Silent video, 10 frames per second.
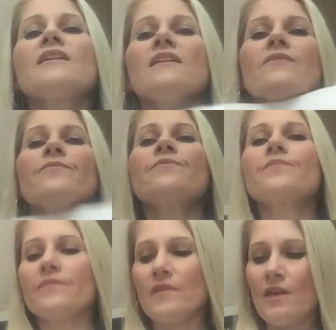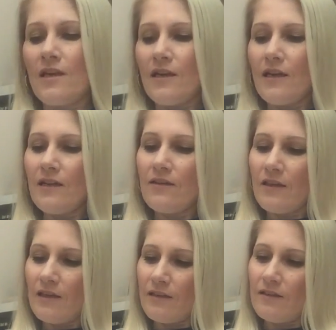in it, in
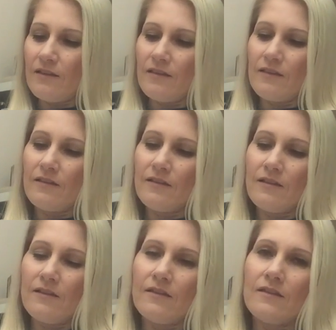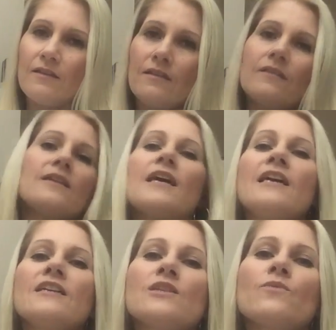that the
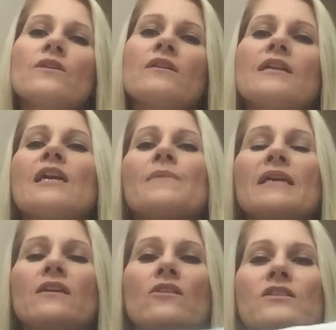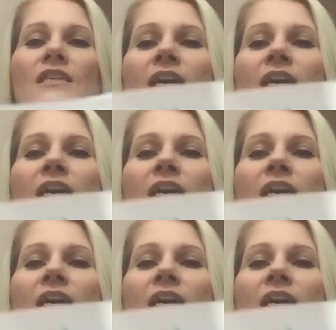colours came out a lot